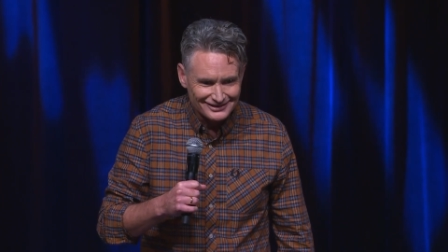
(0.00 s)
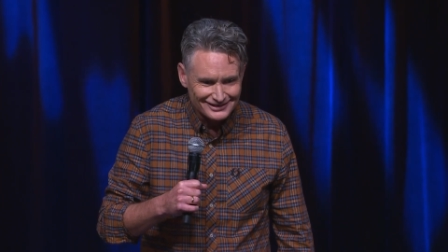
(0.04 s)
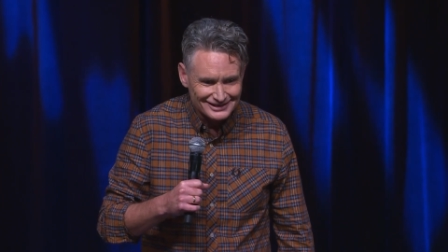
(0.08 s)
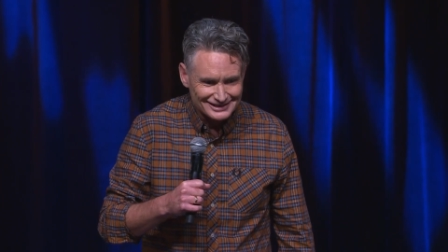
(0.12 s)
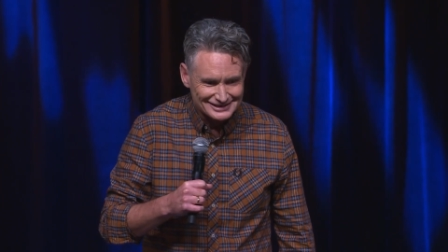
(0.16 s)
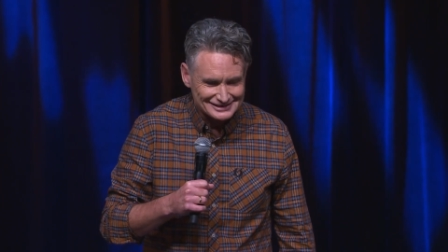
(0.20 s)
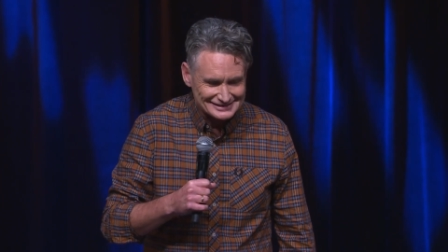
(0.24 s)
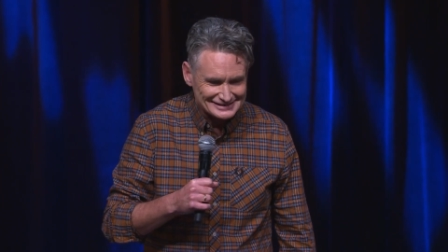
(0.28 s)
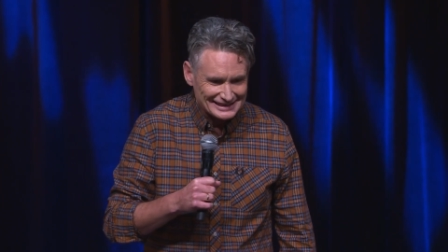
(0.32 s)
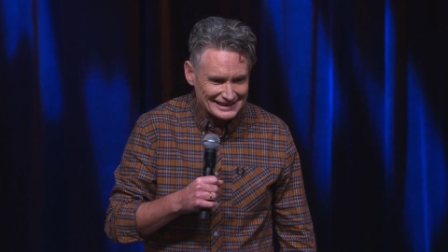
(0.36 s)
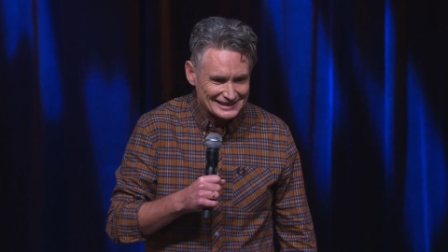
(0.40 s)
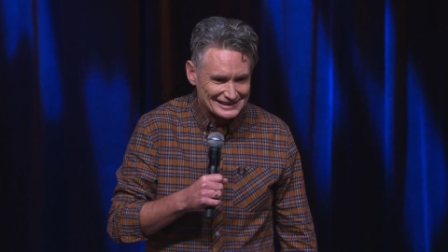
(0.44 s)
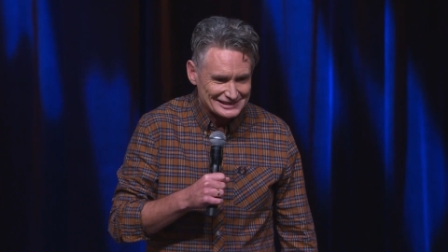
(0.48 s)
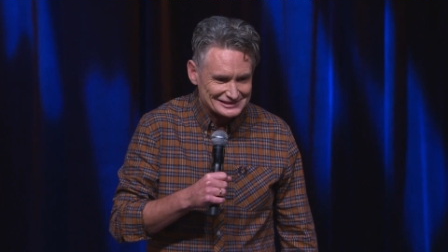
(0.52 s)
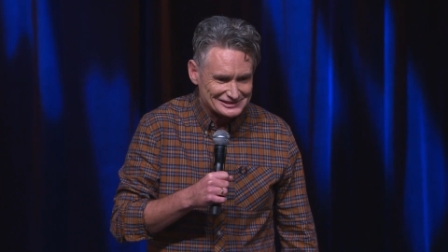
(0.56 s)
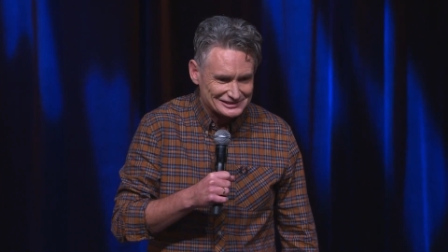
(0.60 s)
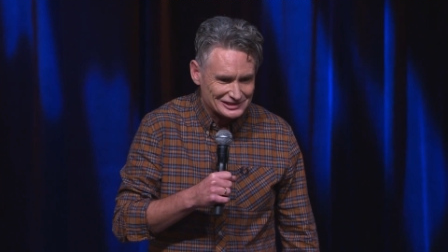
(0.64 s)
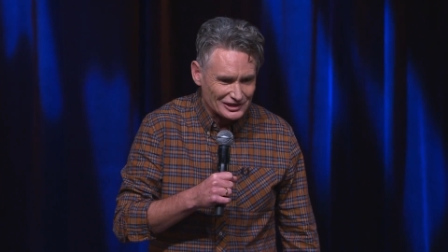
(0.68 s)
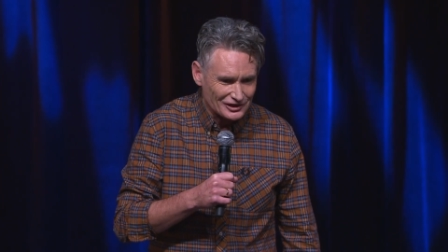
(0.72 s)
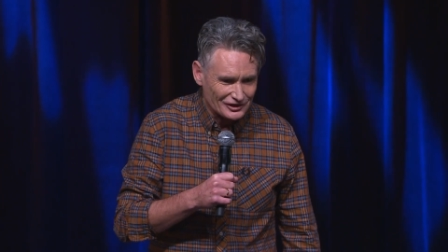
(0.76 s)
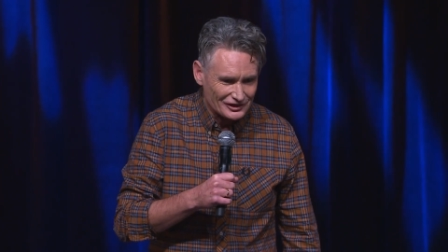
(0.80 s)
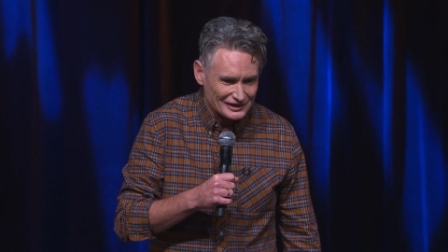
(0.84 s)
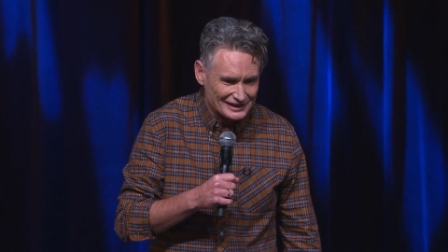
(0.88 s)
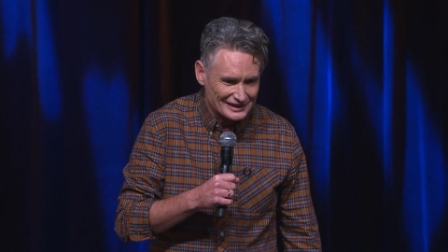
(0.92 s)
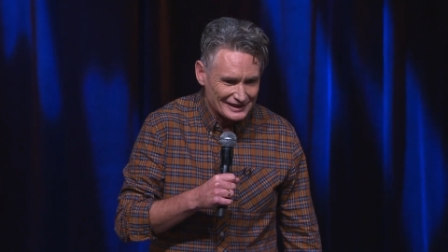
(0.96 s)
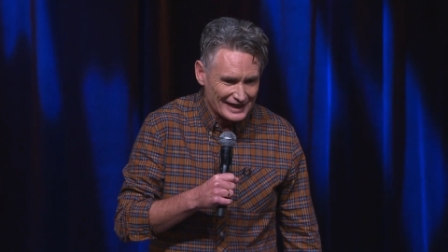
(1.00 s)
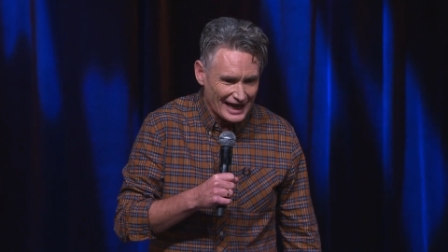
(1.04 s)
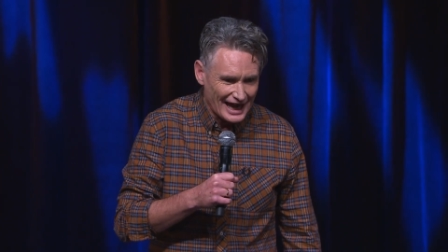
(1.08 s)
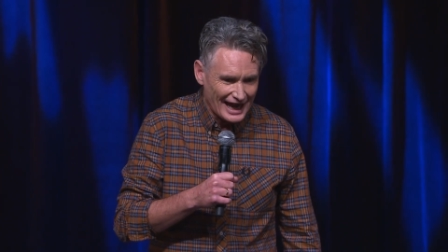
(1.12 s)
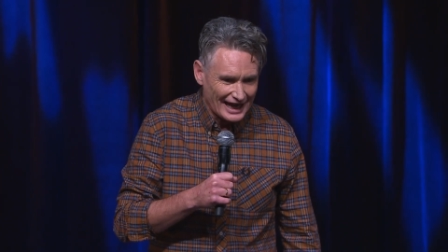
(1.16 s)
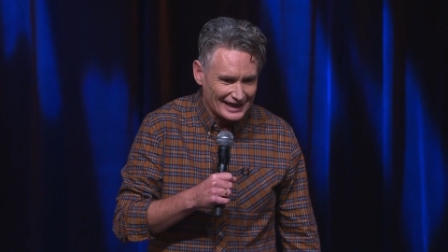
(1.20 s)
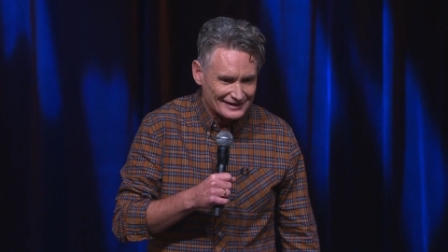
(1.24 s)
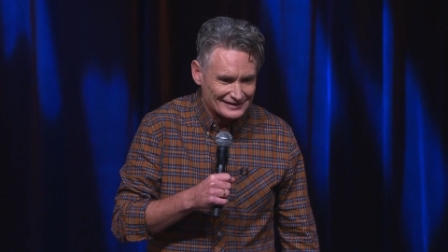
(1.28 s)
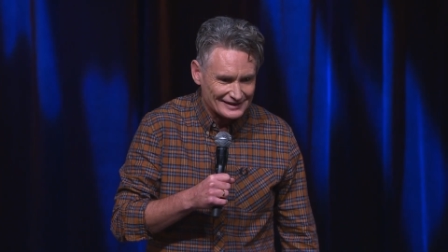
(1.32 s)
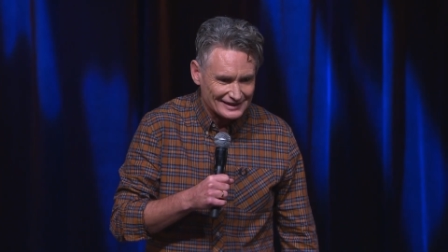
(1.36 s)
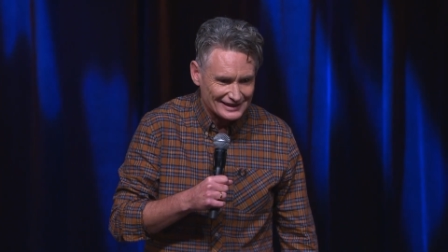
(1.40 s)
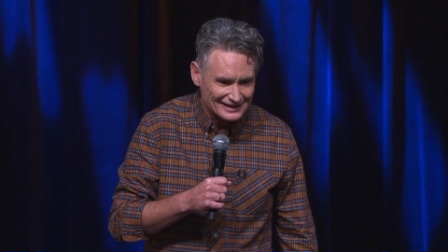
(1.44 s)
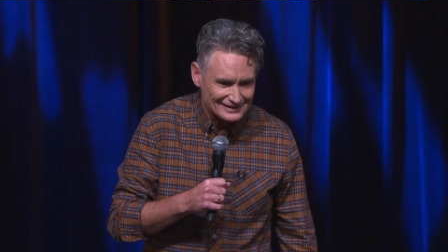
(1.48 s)
Did you see the story
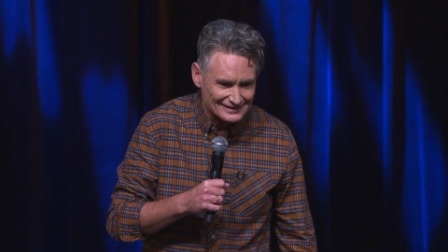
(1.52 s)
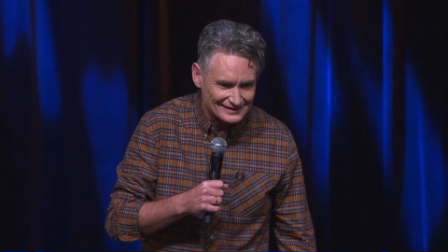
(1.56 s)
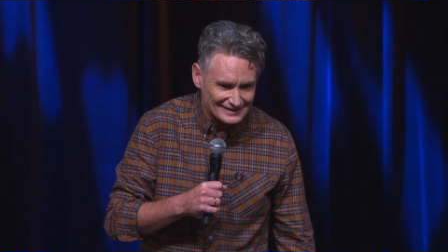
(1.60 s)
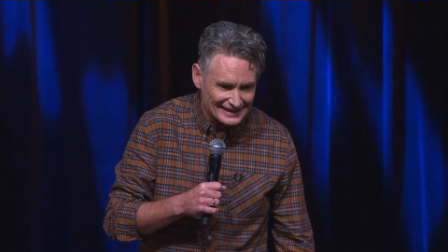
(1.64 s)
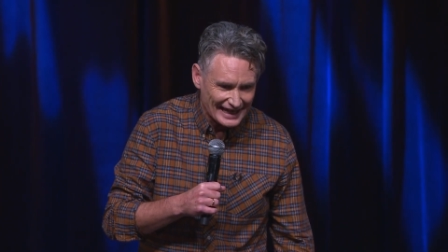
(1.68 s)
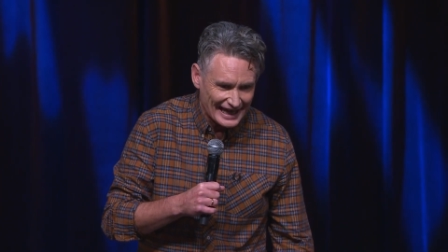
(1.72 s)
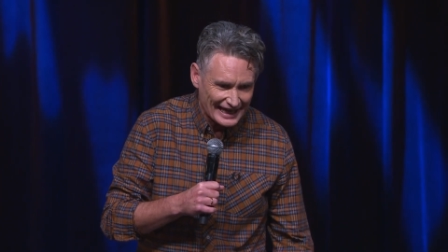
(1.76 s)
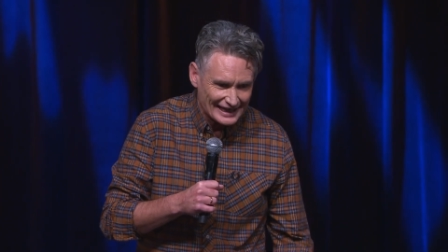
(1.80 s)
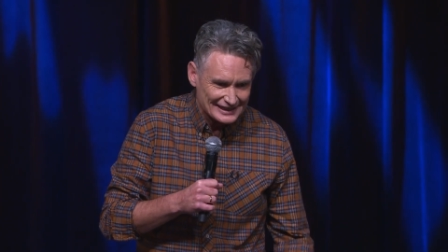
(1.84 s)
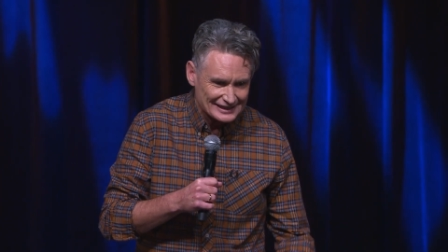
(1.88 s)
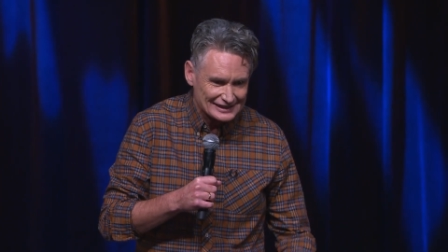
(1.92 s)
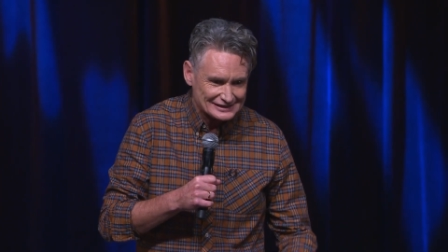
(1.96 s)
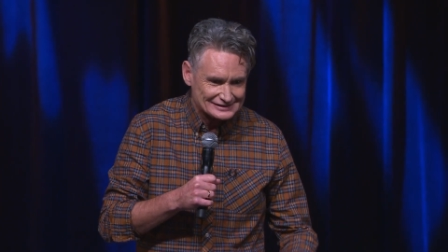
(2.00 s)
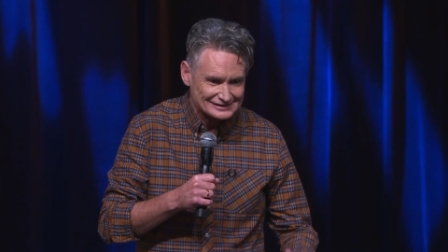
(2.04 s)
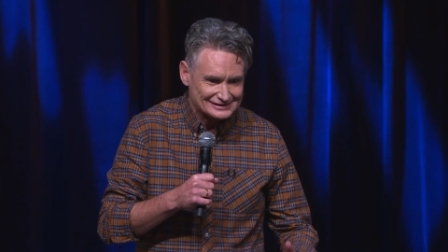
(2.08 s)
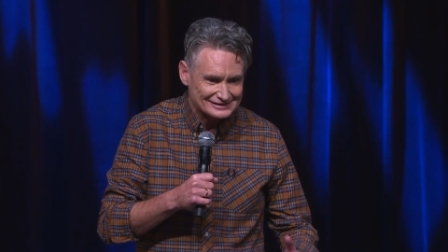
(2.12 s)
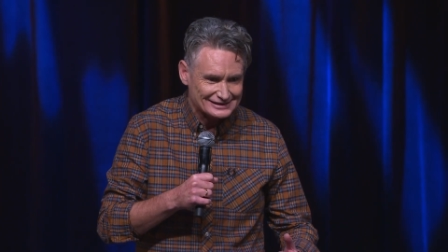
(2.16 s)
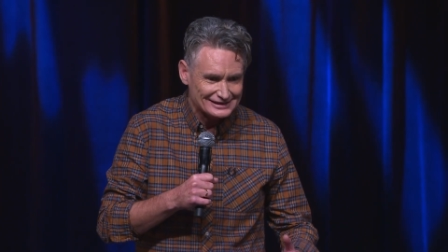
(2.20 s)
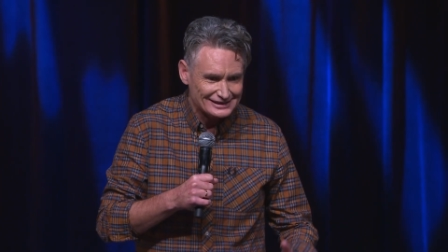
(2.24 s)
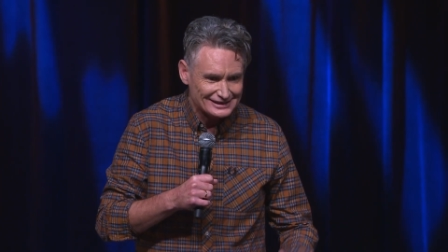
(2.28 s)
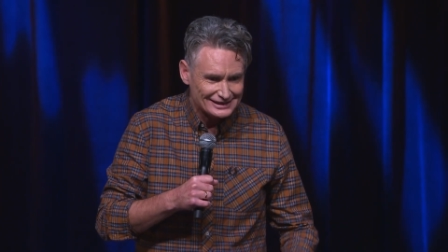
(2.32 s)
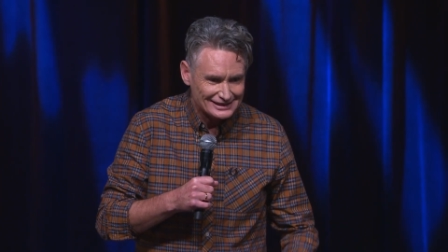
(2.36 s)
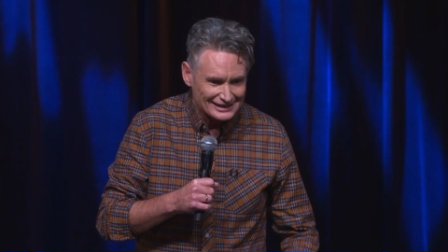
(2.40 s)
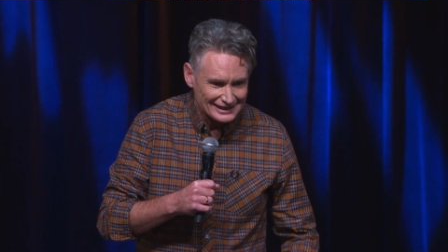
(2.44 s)
today that a lettuce